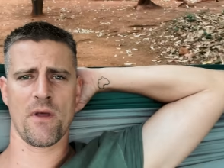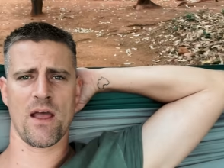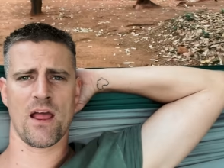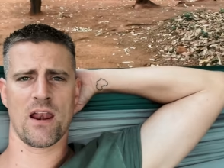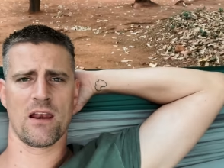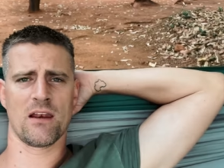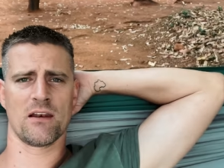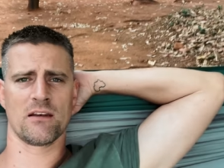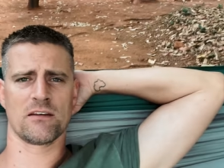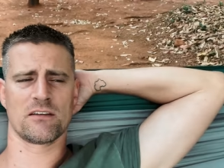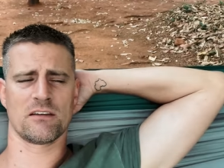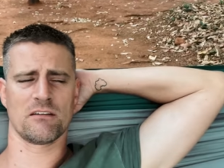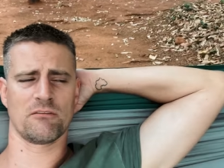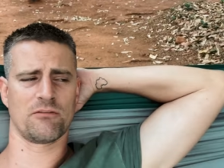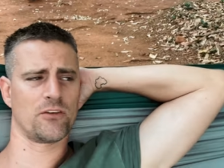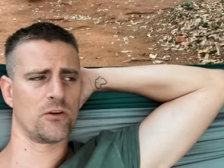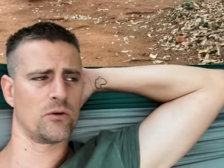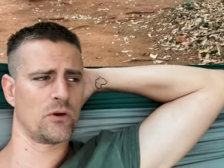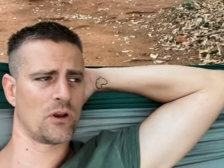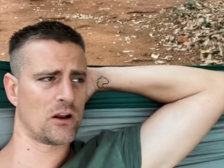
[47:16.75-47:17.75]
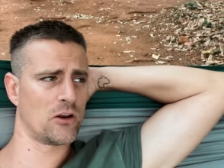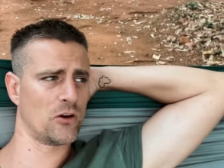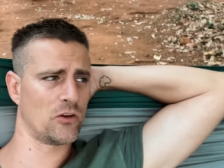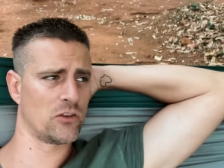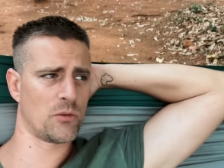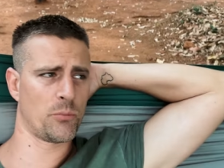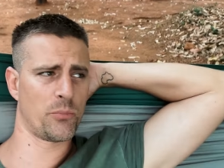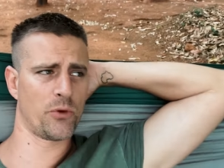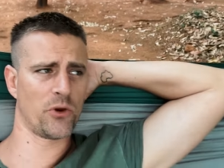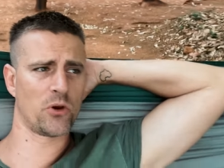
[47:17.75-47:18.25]
And if you include
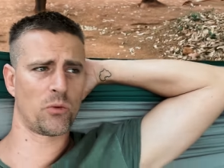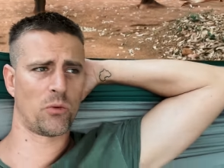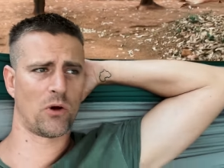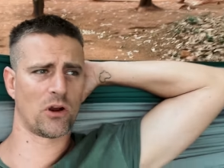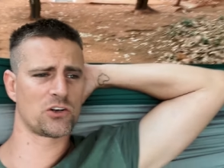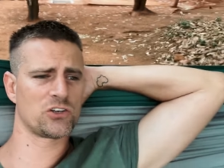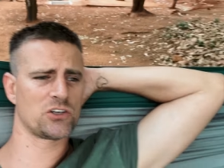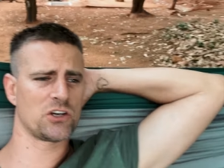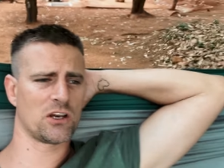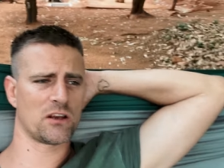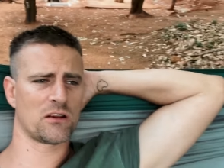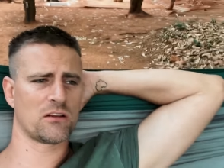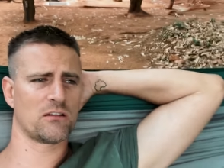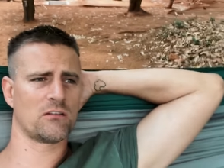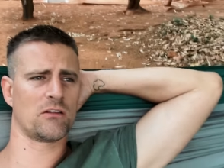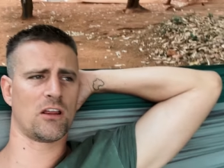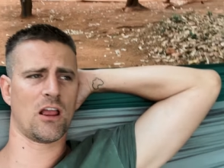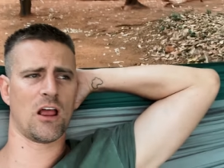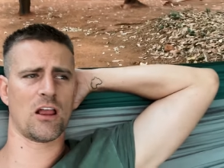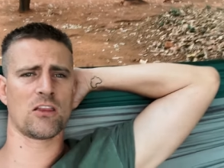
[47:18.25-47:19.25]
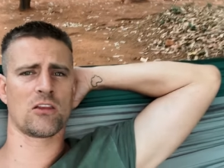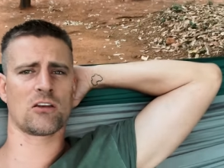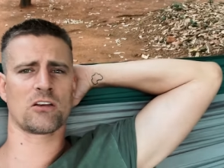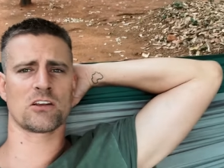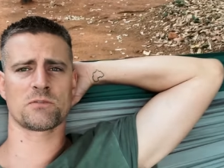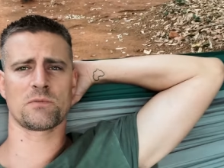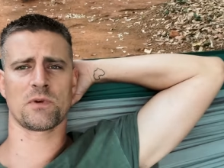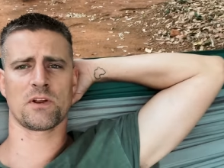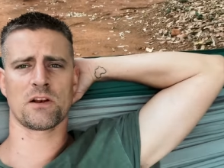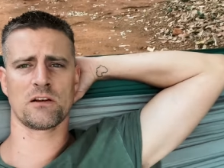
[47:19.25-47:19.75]
the bird watching, yeah, you can
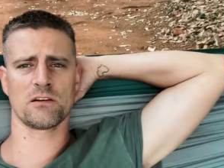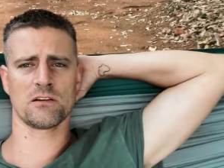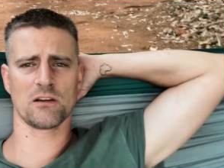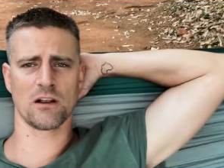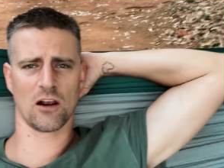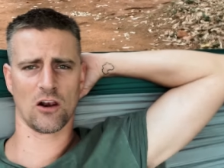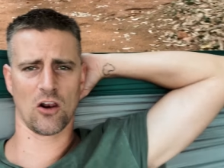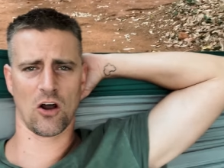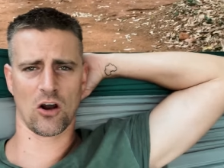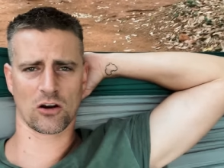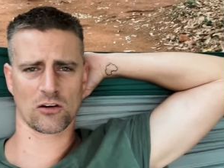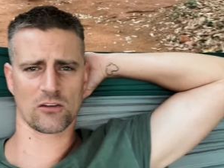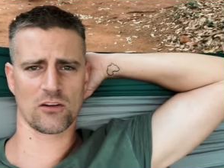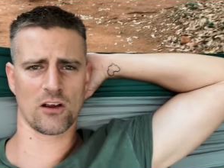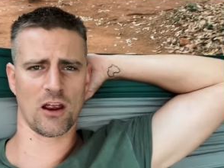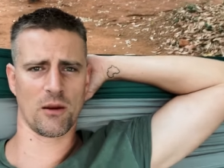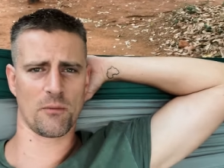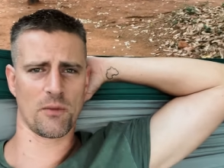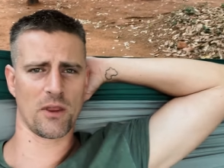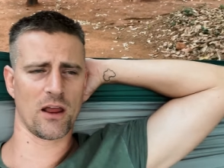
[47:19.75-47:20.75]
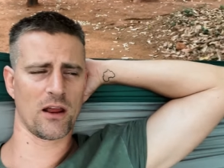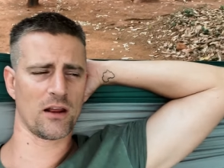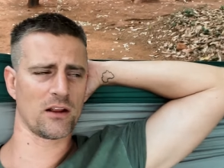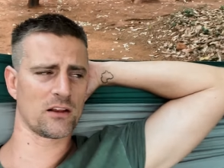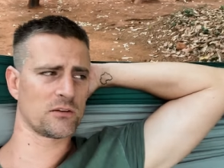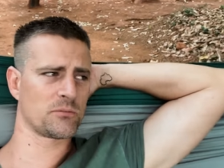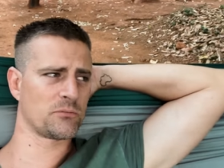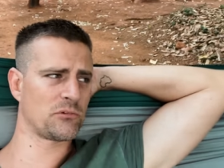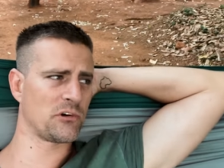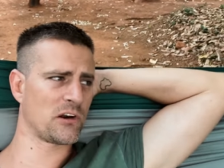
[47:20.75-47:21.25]
spend a long time here.
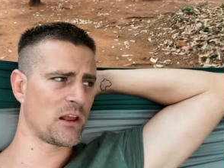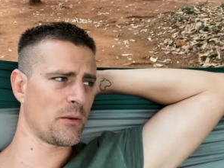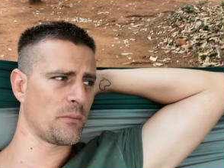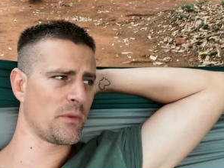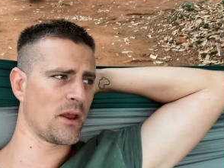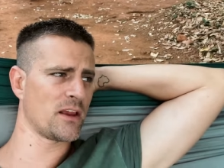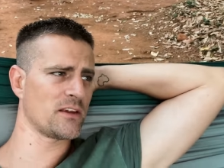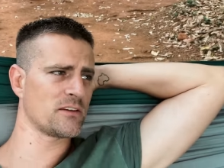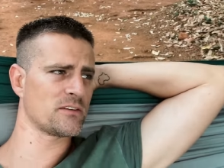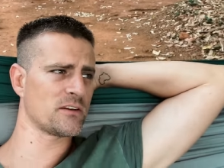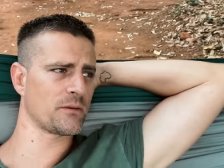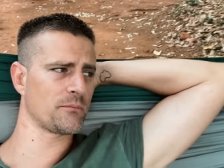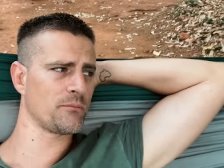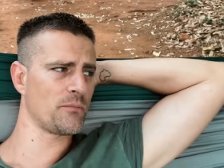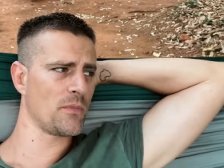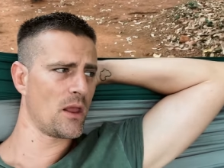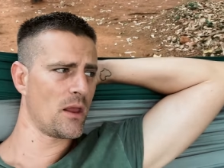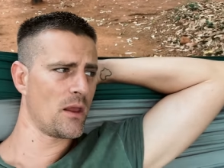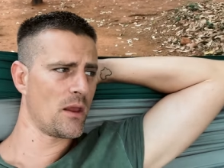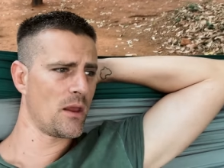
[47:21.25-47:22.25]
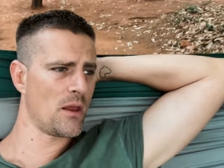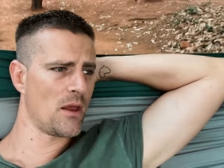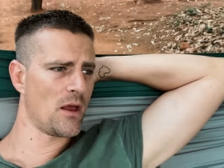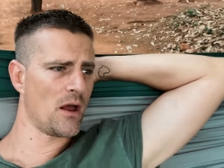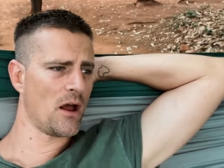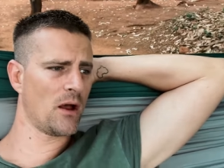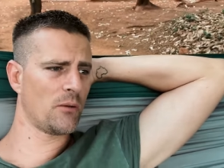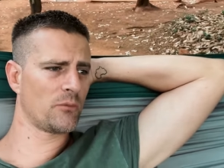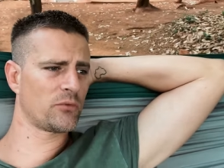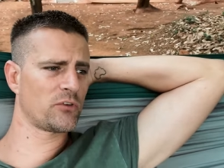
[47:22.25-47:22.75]
It's pretty amazing.
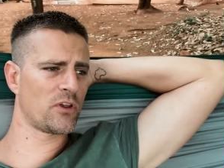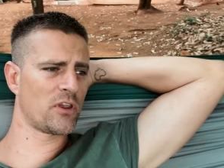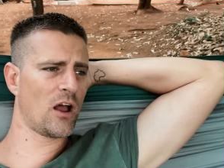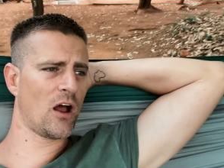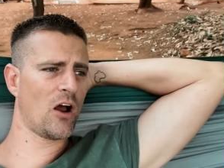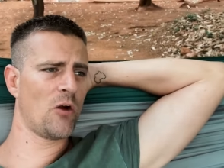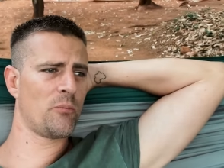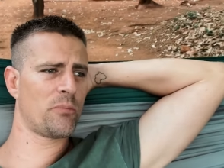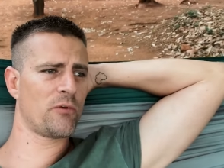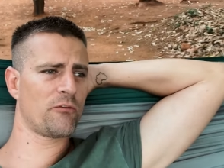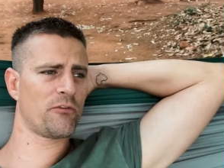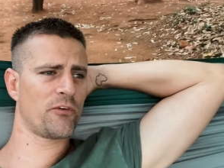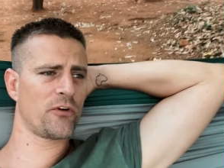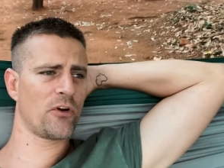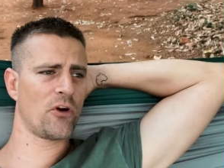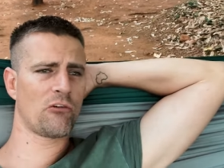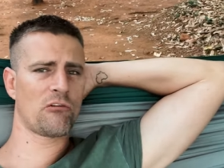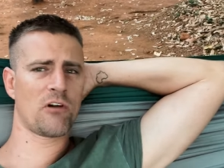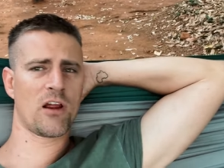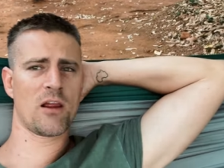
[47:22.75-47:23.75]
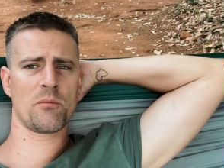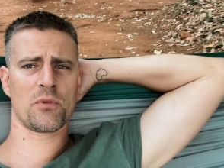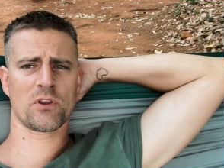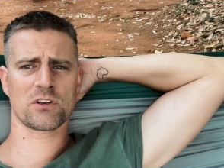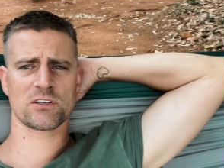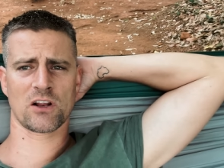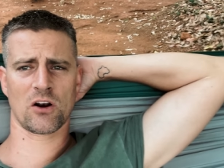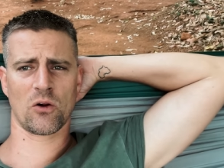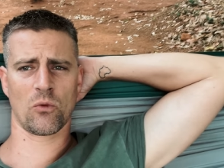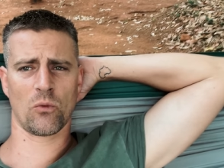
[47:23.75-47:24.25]
Um, so yeah, hoping for no rain
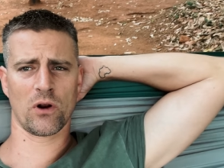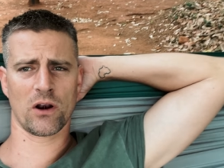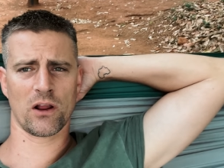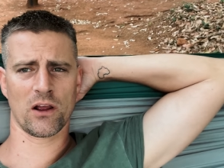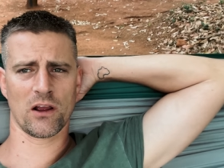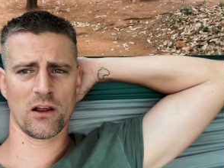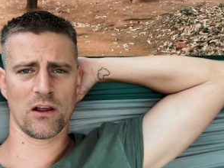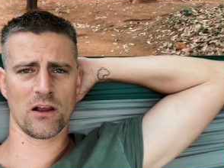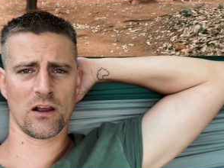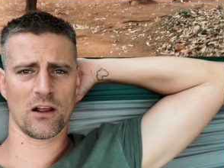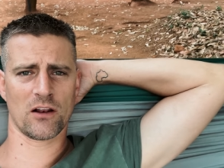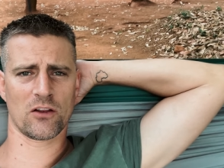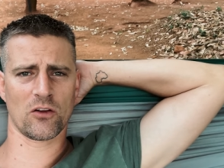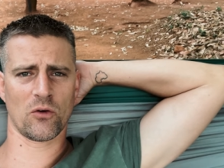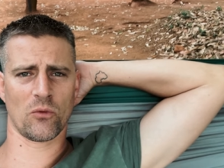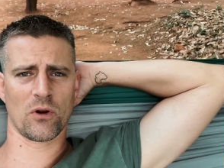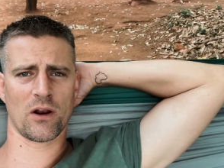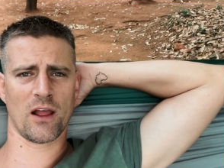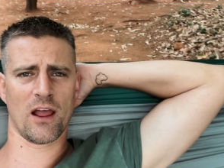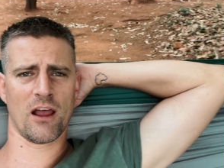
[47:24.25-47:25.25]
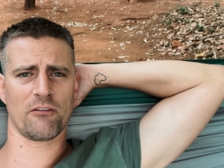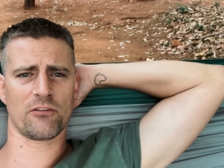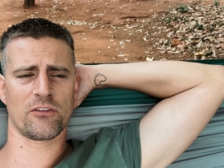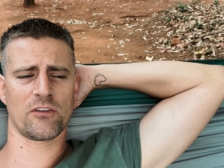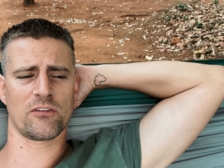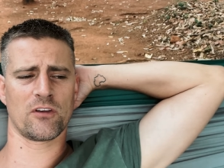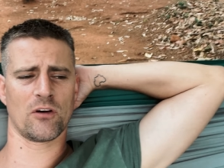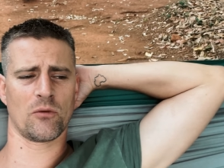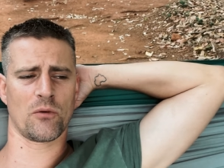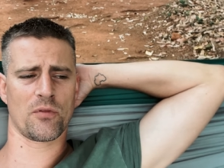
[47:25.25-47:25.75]
because I don't want to. I don't want to have
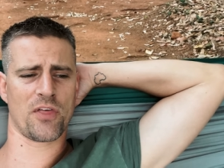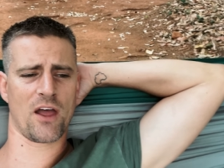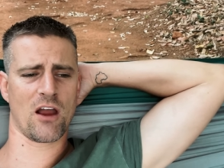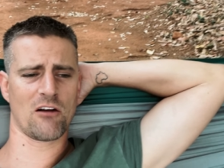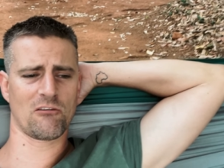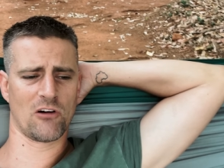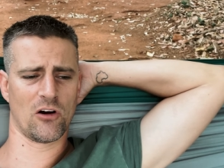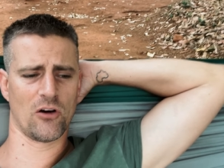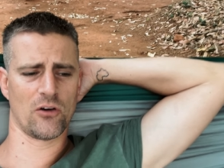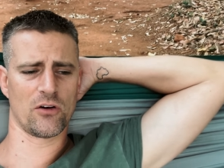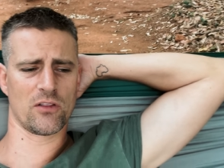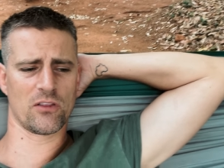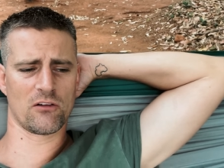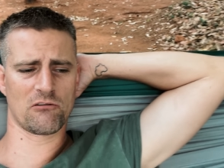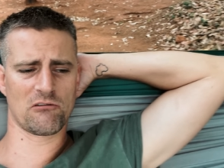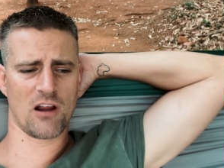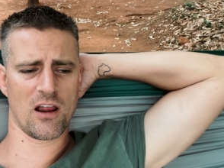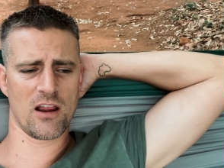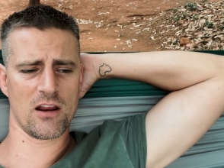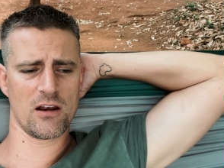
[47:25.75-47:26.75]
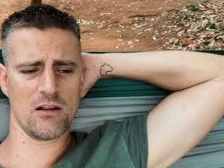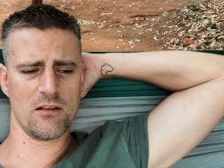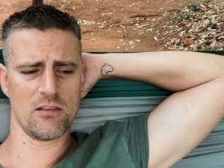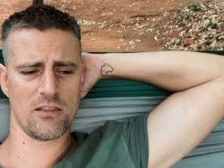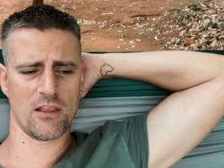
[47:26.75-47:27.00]
to deal with that road in the rain.